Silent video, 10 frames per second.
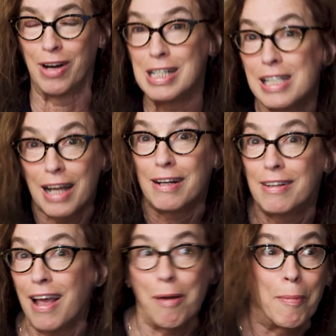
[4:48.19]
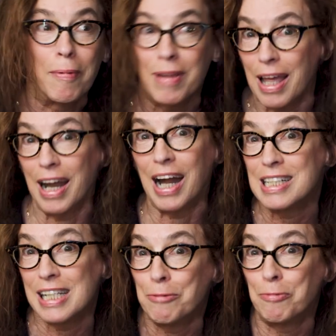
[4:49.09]
I said, can I
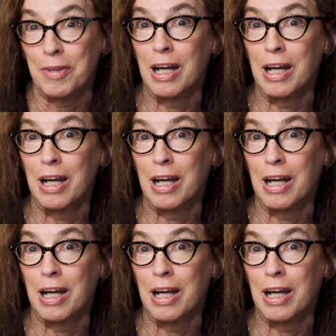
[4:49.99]
see,